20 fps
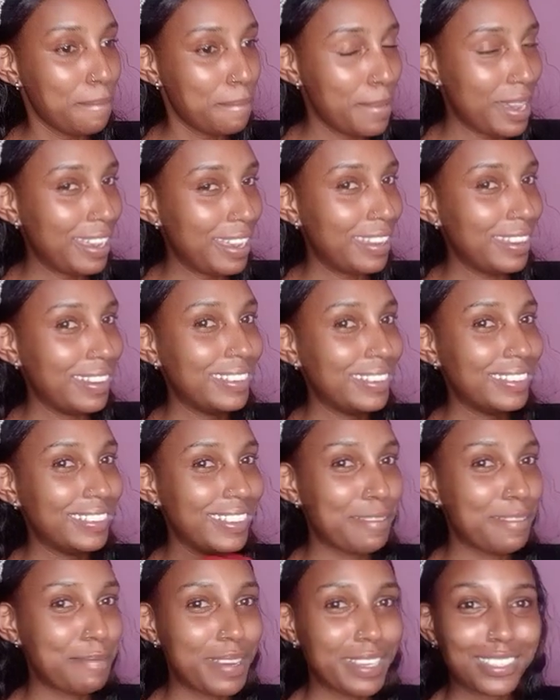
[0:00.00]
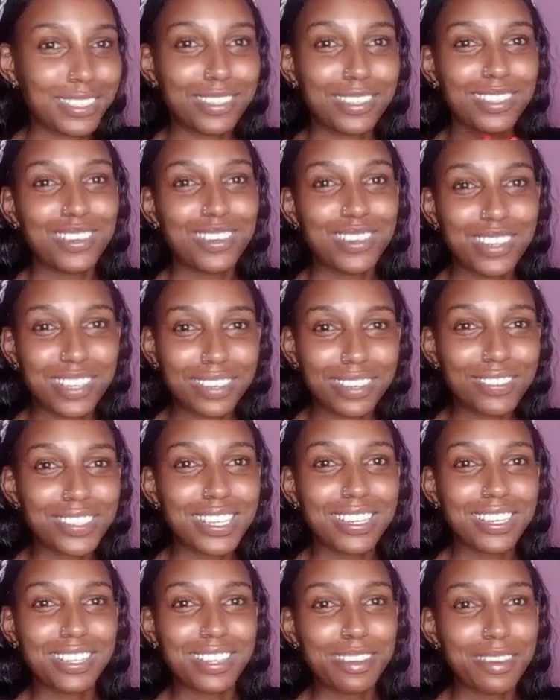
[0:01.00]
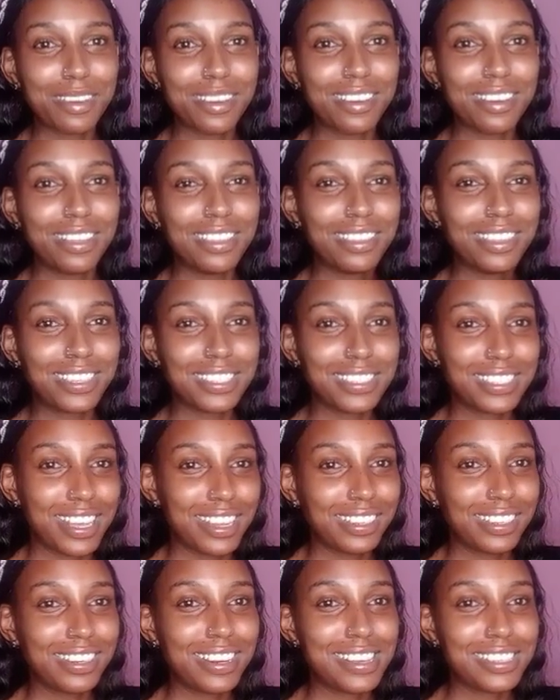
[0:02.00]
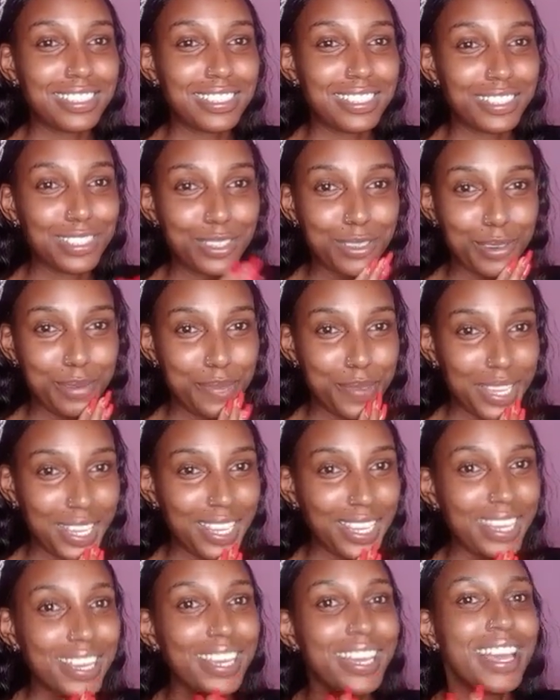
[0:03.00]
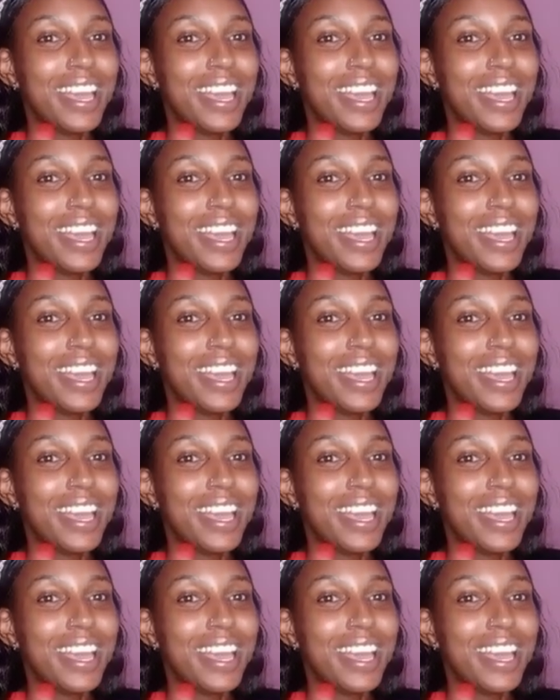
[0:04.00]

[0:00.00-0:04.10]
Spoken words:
by the person who gifted the sunglasses to me.